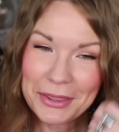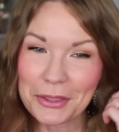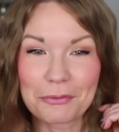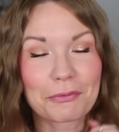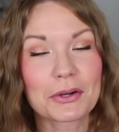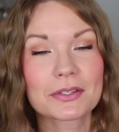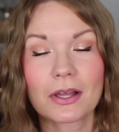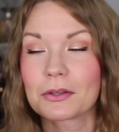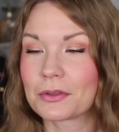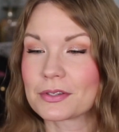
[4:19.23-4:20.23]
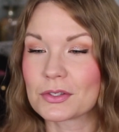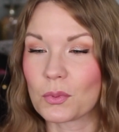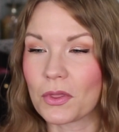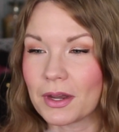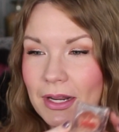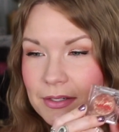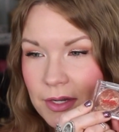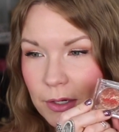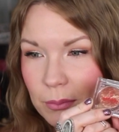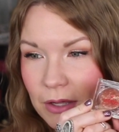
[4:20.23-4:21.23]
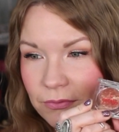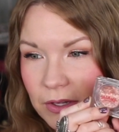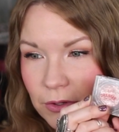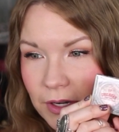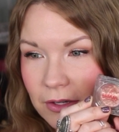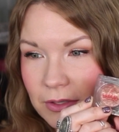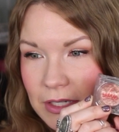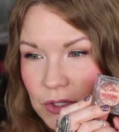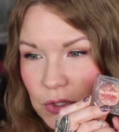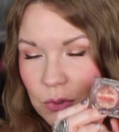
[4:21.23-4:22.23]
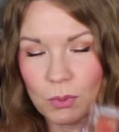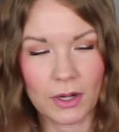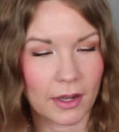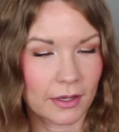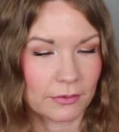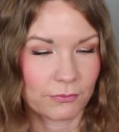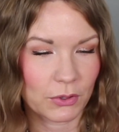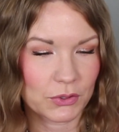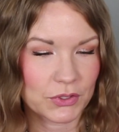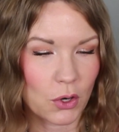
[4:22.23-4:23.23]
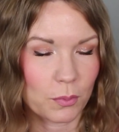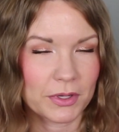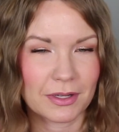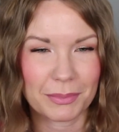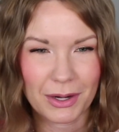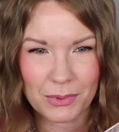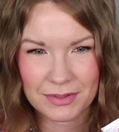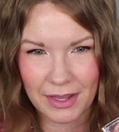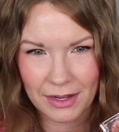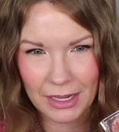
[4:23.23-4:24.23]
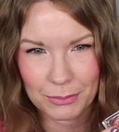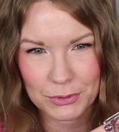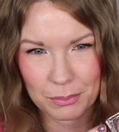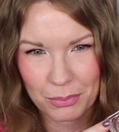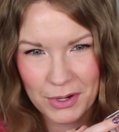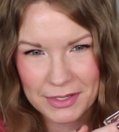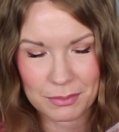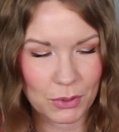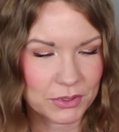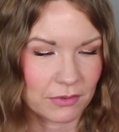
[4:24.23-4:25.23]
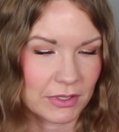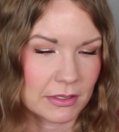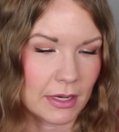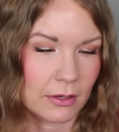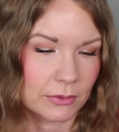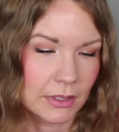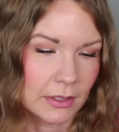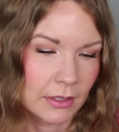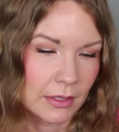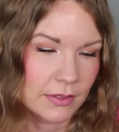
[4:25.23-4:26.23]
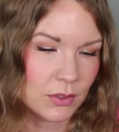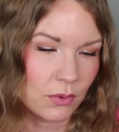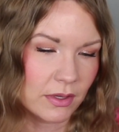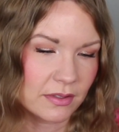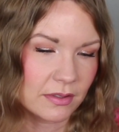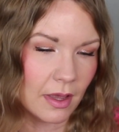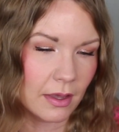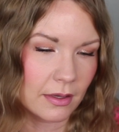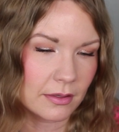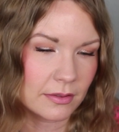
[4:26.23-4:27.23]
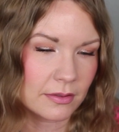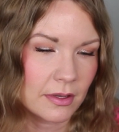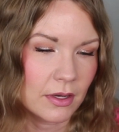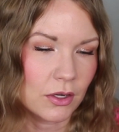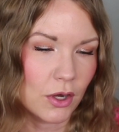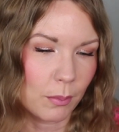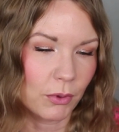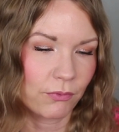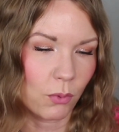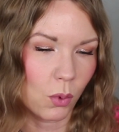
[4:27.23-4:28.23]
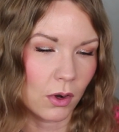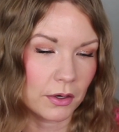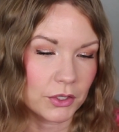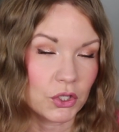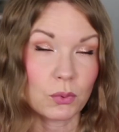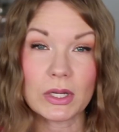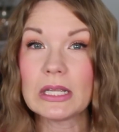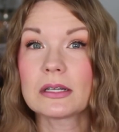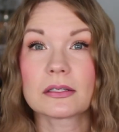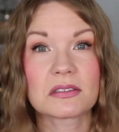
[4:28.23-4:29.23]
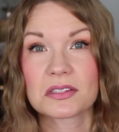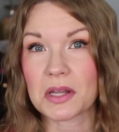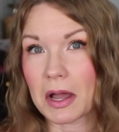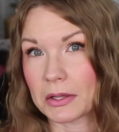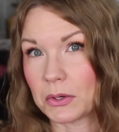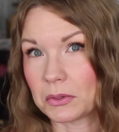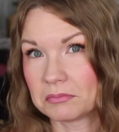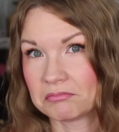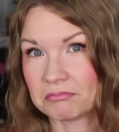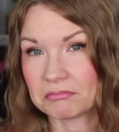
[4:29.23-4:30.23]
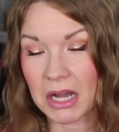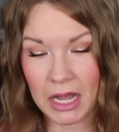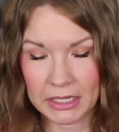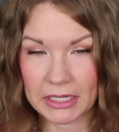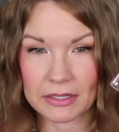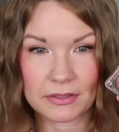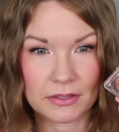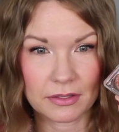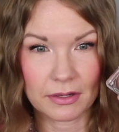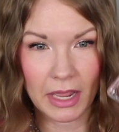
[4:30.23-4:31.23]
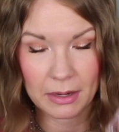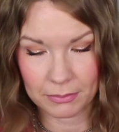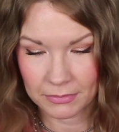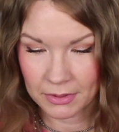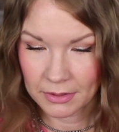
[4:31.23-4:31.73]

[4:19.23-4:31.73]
the first color, this is the one that I dug my fingernail into when I first opened it, but I was kind of able to press most of it down. So this says number four, Unique Style, I guess is the name.